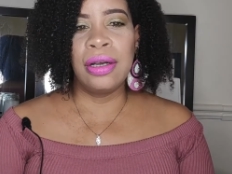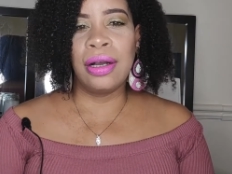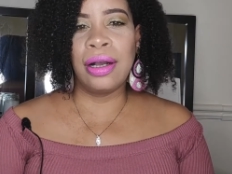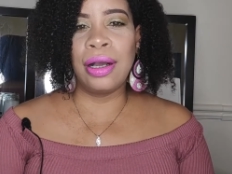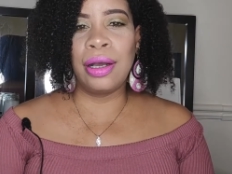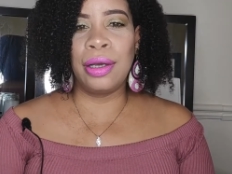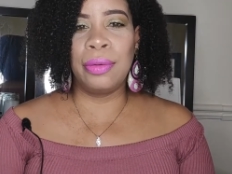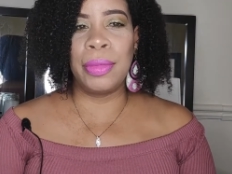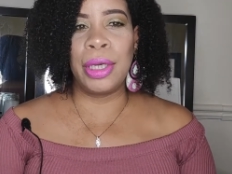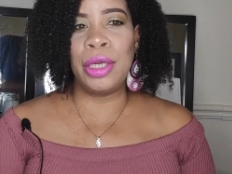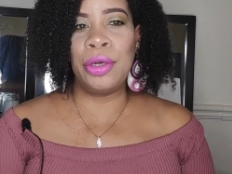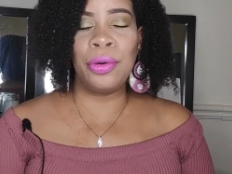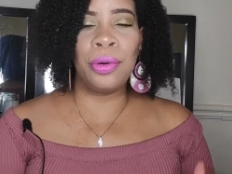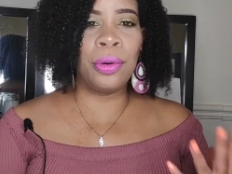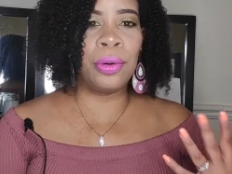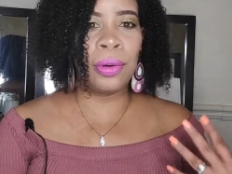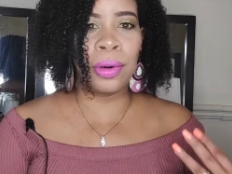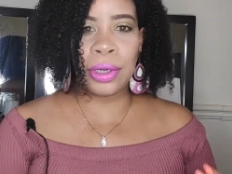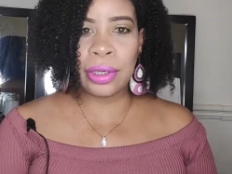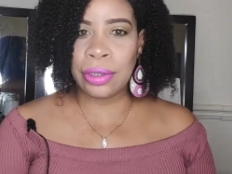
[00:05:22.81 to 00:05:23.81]
um, in
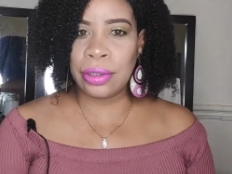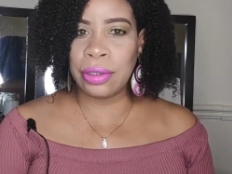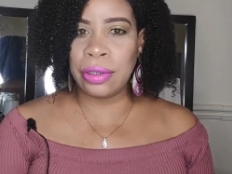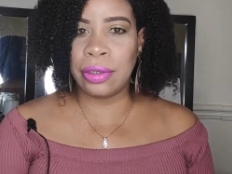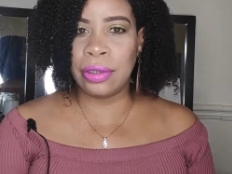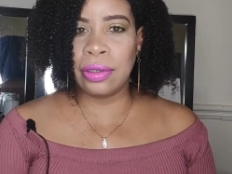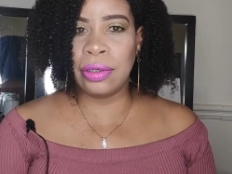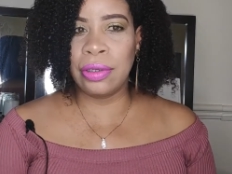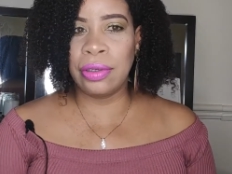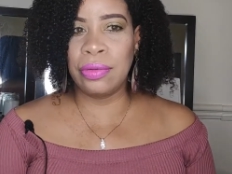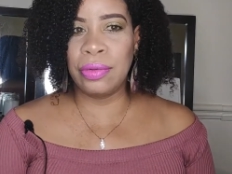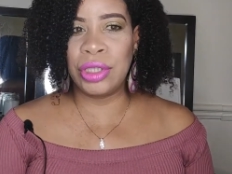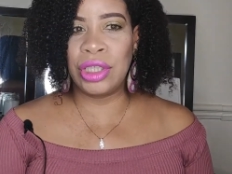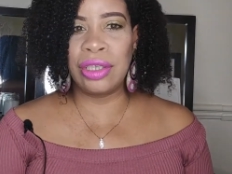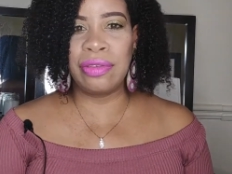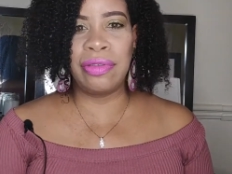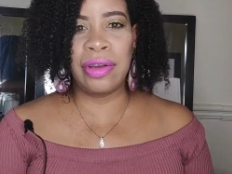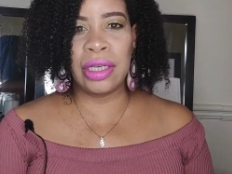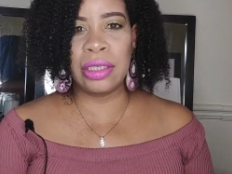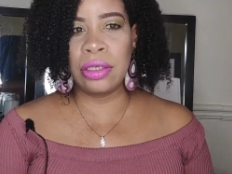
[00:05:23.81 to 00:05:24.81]
order, which
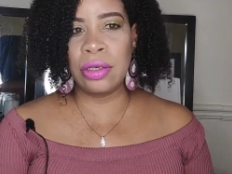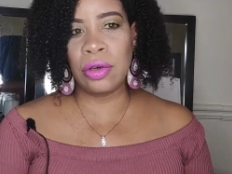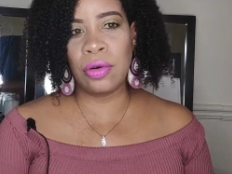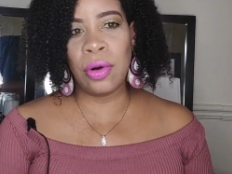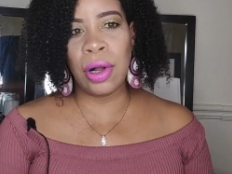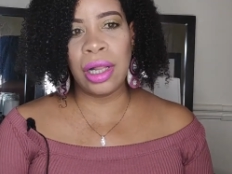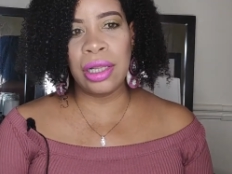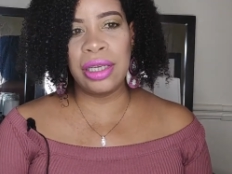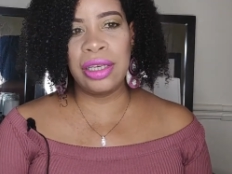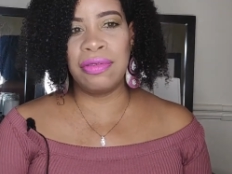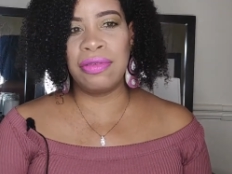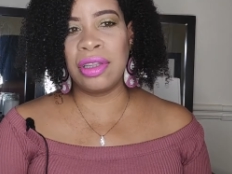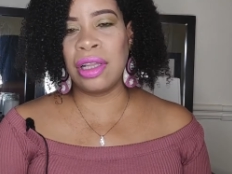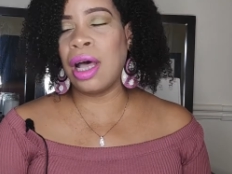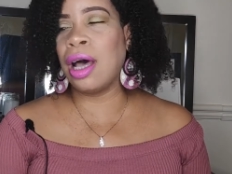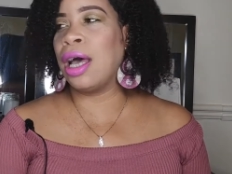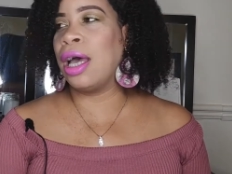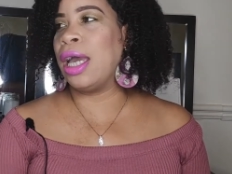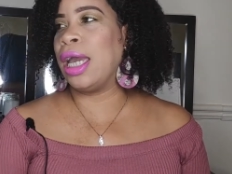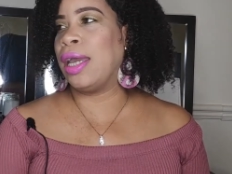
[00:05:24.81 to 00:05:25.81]
affected your quality of
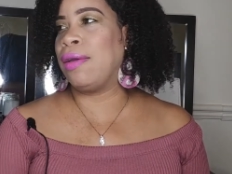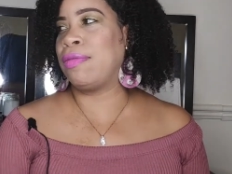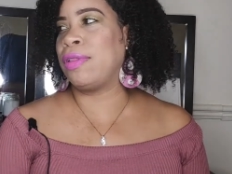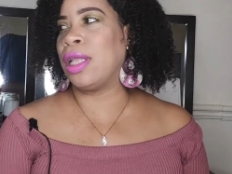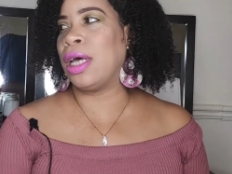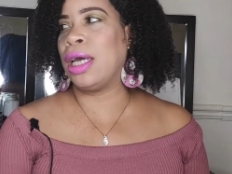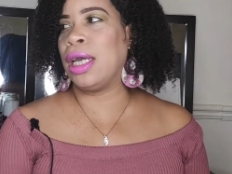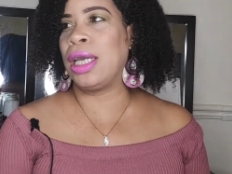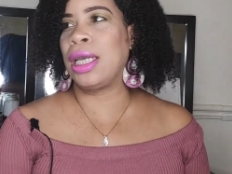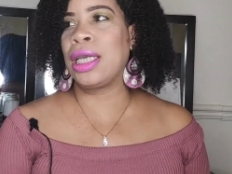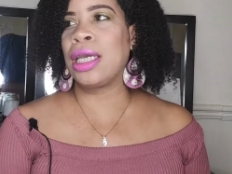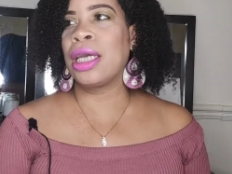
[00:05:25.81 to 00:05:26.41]
life, like